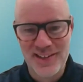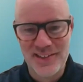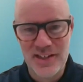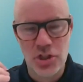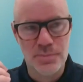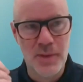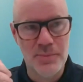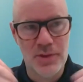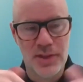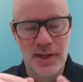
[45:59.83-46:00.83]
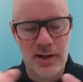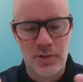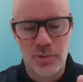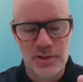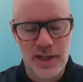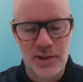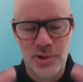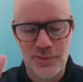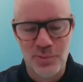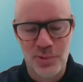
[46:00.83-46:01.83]
And it just made me think, and I don't want to take
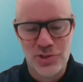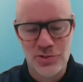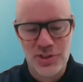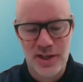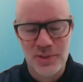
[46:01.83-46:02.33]
away from what you said,